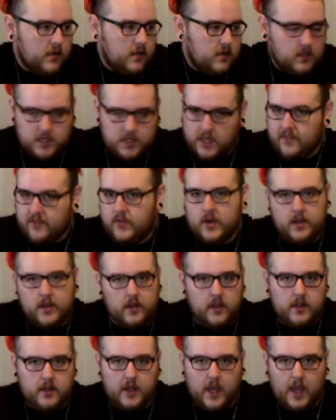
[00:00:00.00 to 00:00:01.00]
definitely
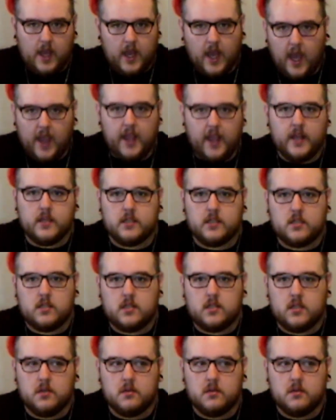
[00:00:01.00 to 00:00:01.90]
the highest